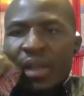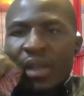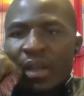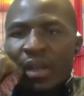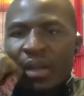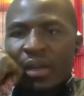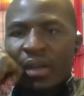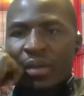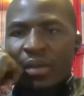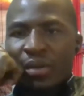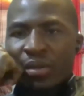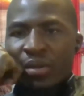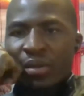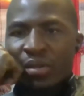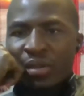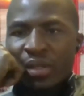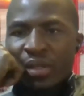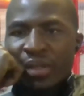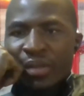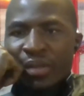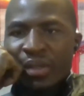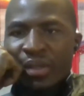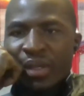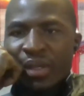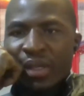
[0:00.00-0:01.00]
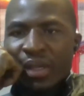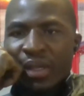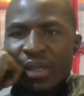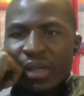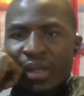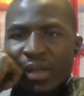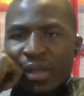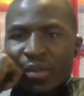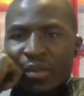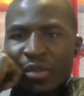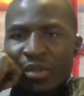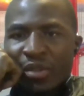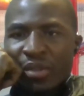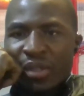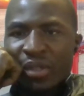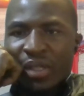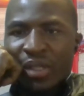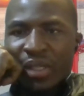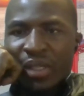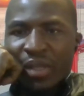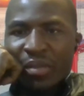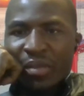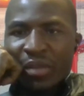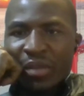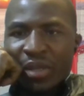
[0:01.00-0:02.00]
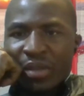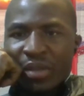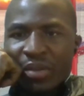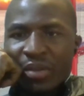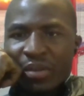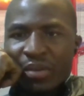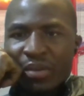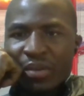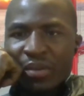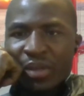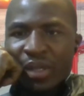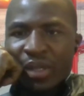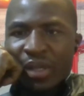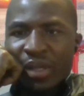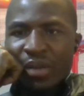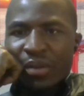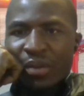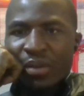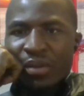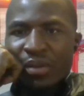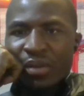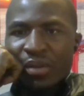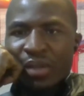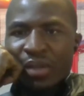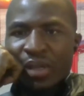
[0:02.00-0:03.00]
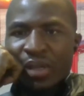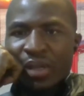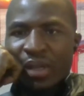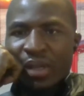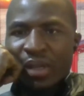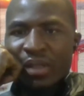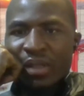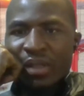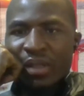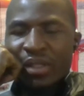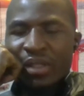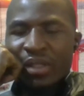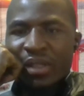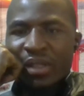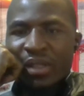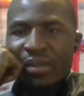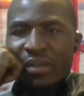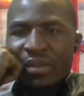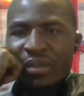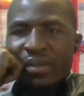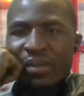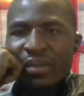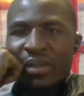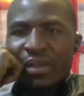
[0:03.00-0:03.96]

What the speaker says: I'm also in Nyankpala, so we can go together. Sharif.